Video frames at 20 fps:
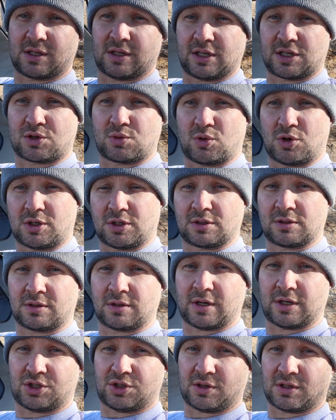this one,
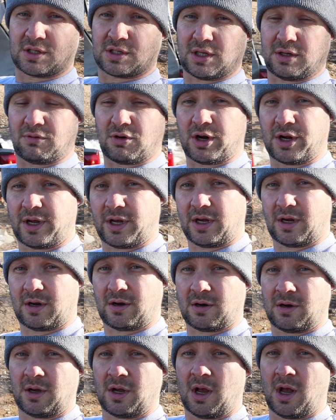as you can see right
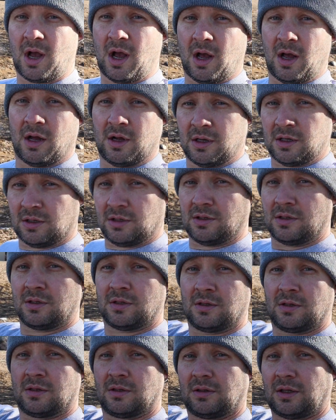here,
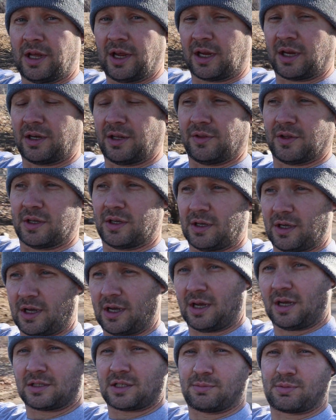link it in
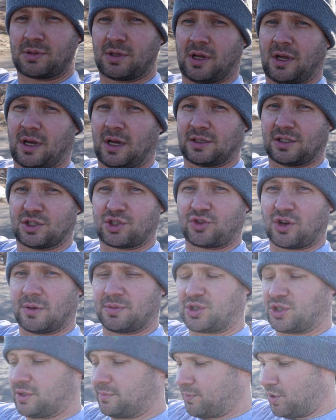the
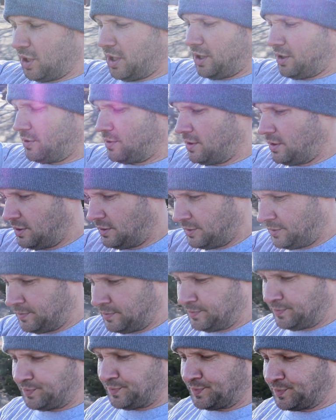description below.
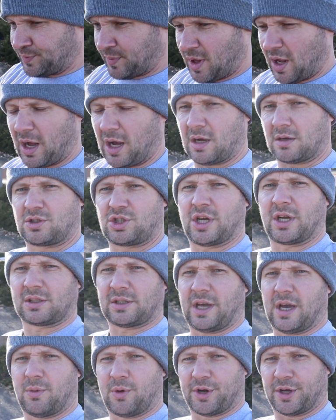I'll check
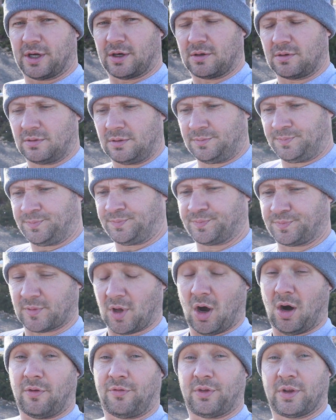that one out.
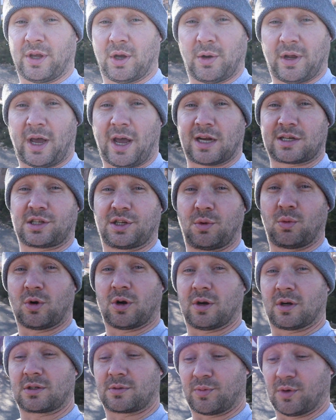Hopefully it actually
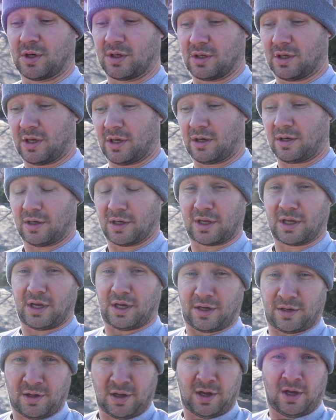works. But yeah,
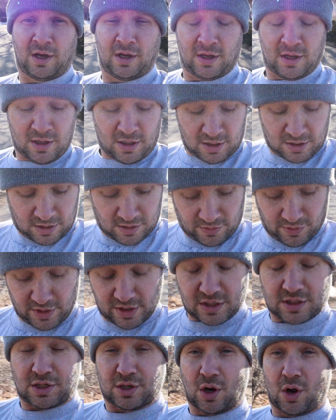again,
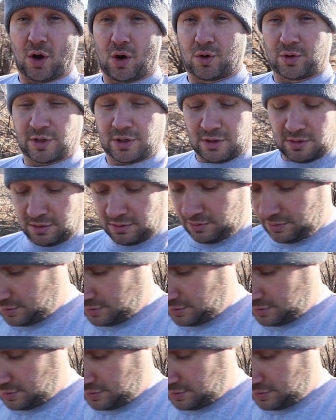this HOTOR